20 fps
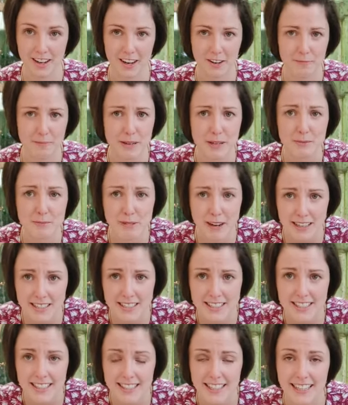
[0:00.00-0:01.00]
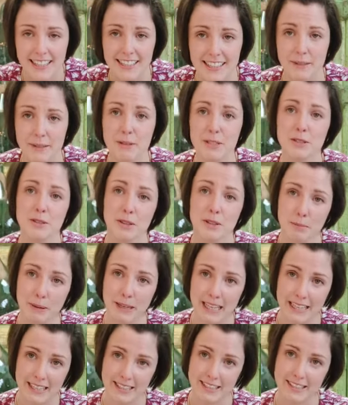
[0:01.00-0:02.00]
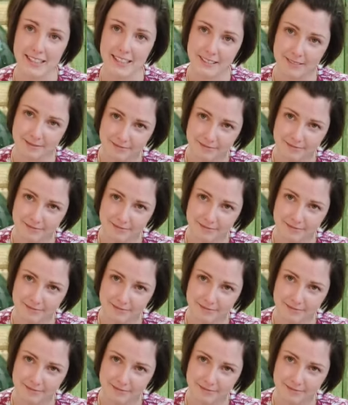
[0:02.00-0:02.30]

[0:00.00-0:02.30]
I've been practicing saying that because all the P's